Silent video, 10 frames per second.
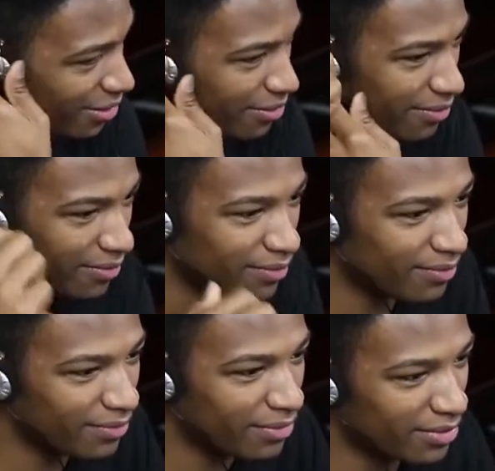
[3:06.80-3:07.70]
Nintendo.
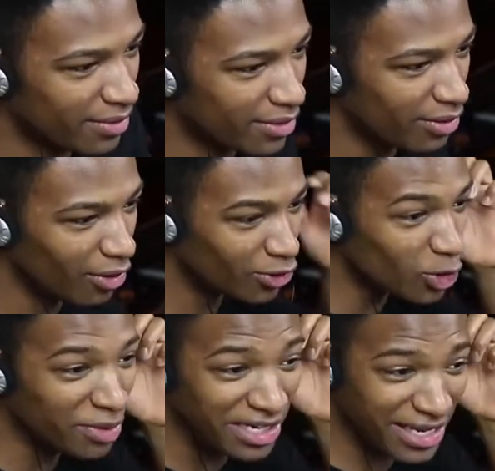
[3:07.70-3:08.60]
On
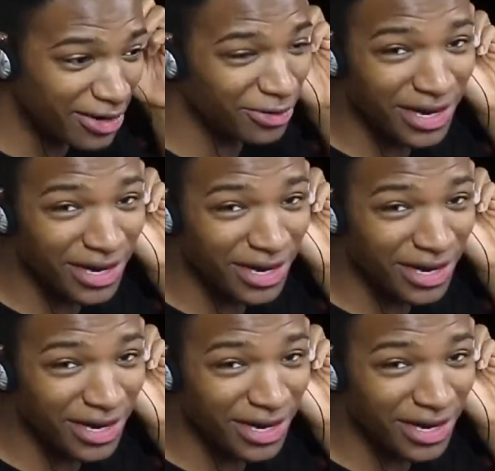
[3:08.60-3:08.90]
Super Nintendo,